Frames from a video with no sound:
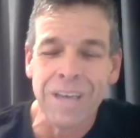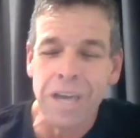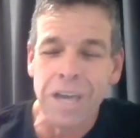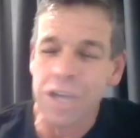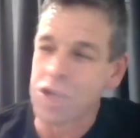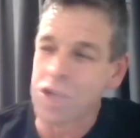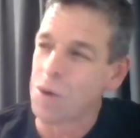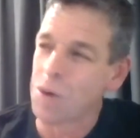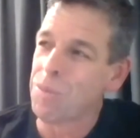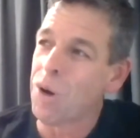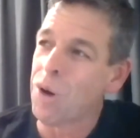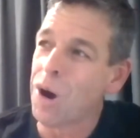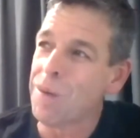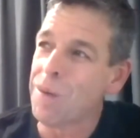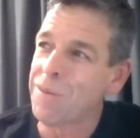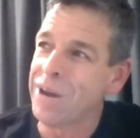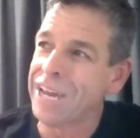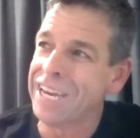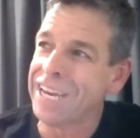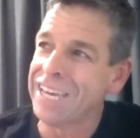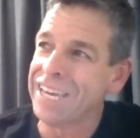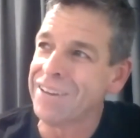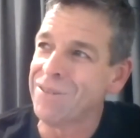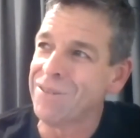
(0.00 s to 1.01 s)
So my
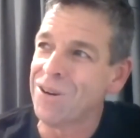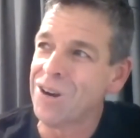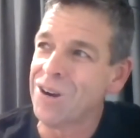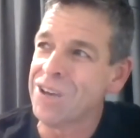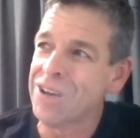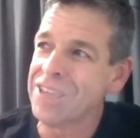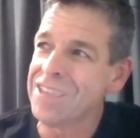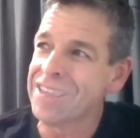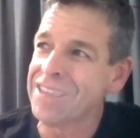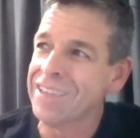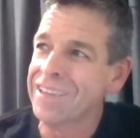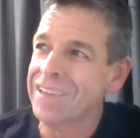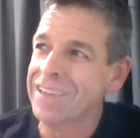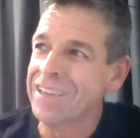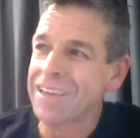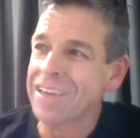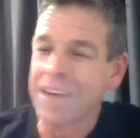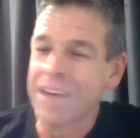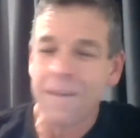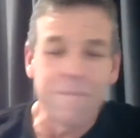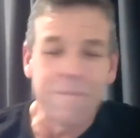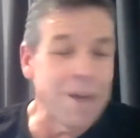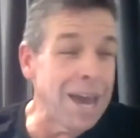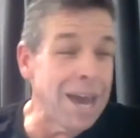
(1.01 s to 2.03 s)
meaning was,
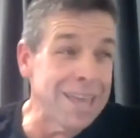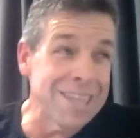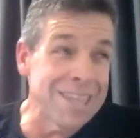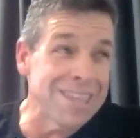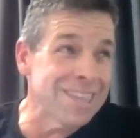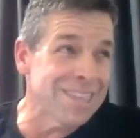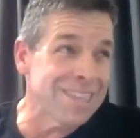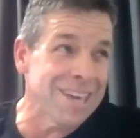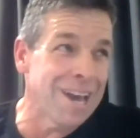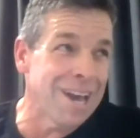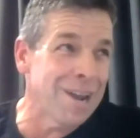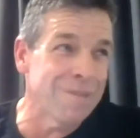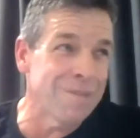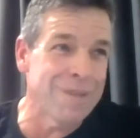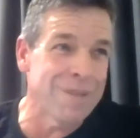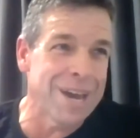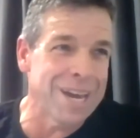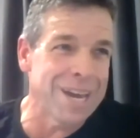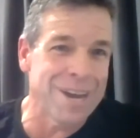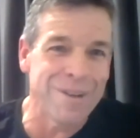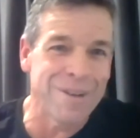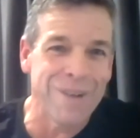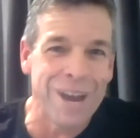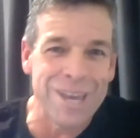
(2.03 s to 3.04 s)
man, this is going to
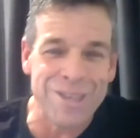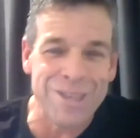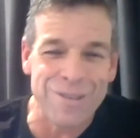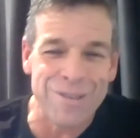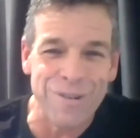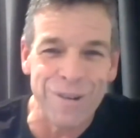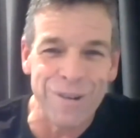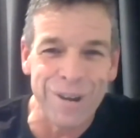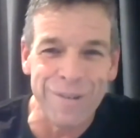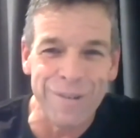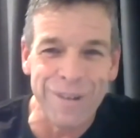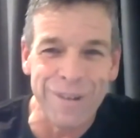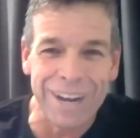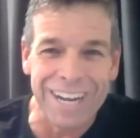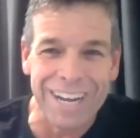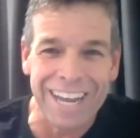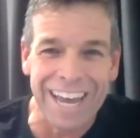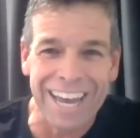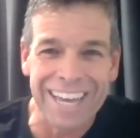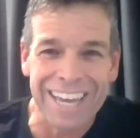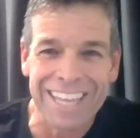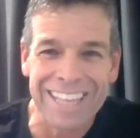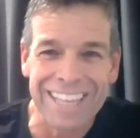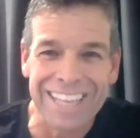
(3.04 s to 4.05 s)
make a great story one
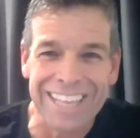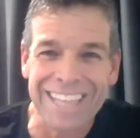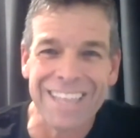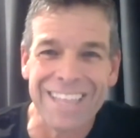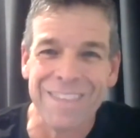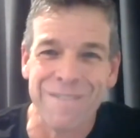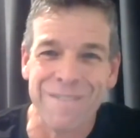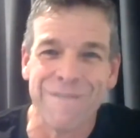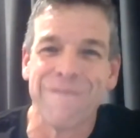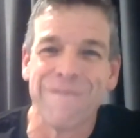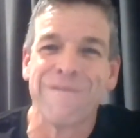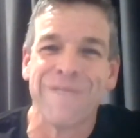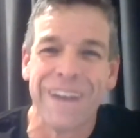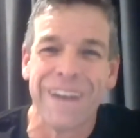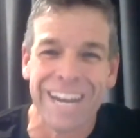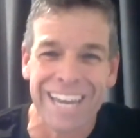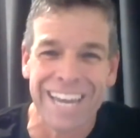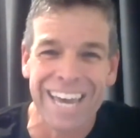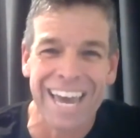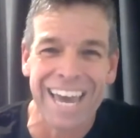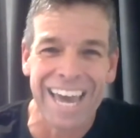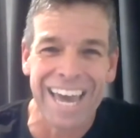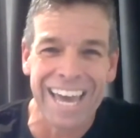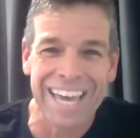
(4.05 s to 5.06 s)
day. This is
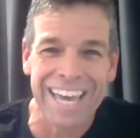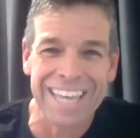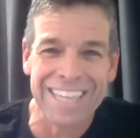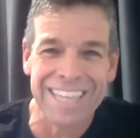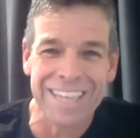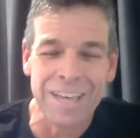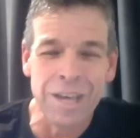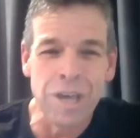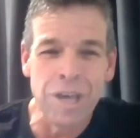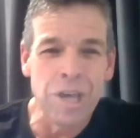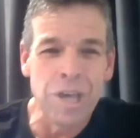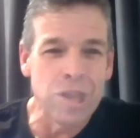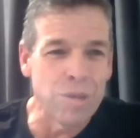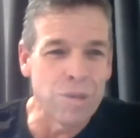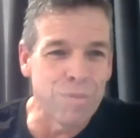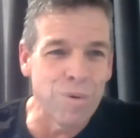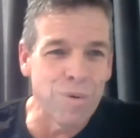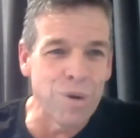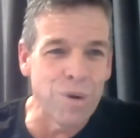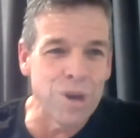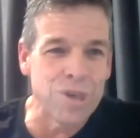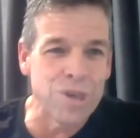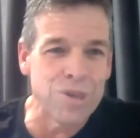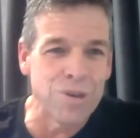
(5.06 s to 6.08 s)
funny as. The
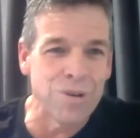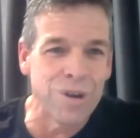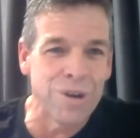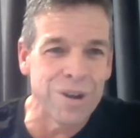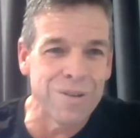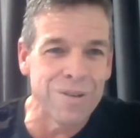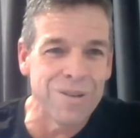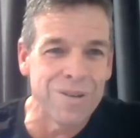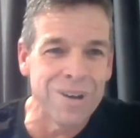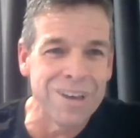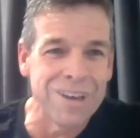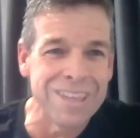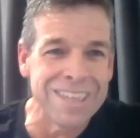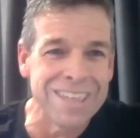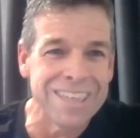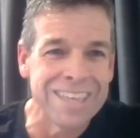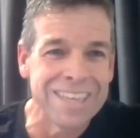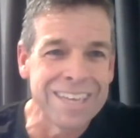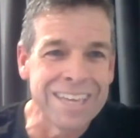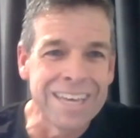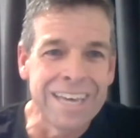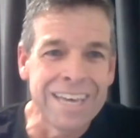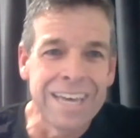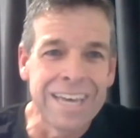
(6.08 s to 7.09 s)
boy's story was,
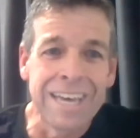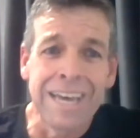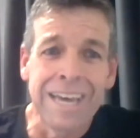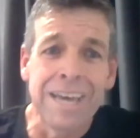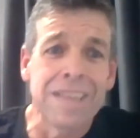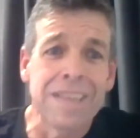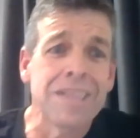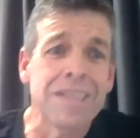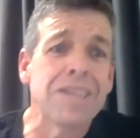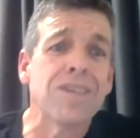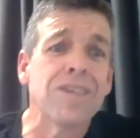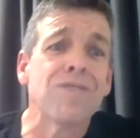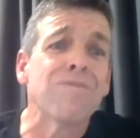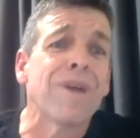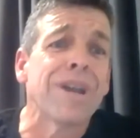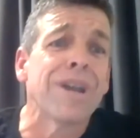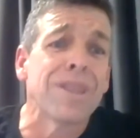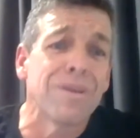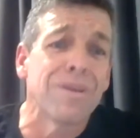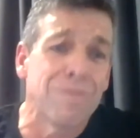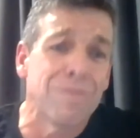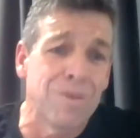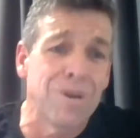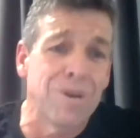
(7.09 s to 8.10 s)
this is one
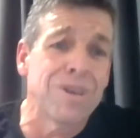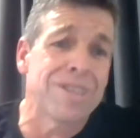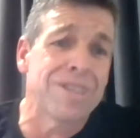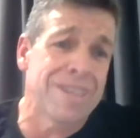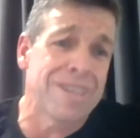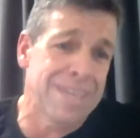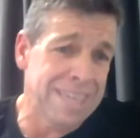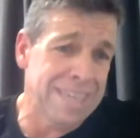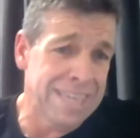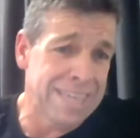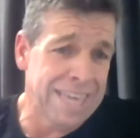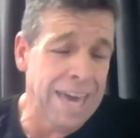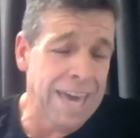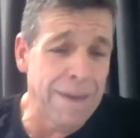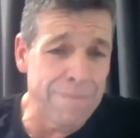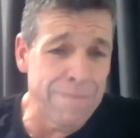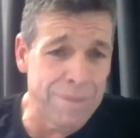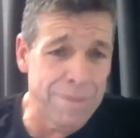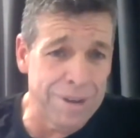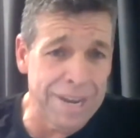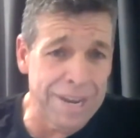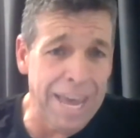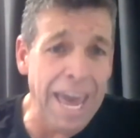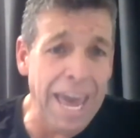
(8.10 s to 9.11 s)
of the worst things that's
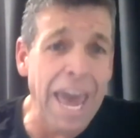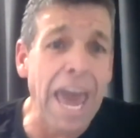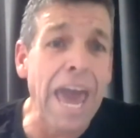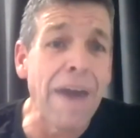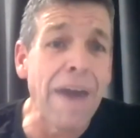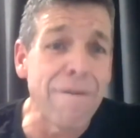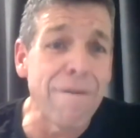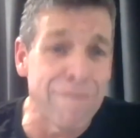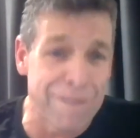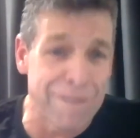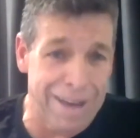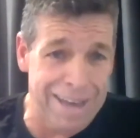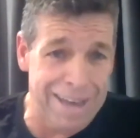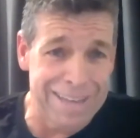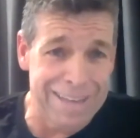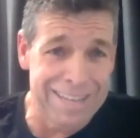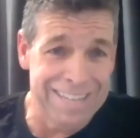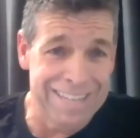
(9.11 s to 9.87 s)
happened ever.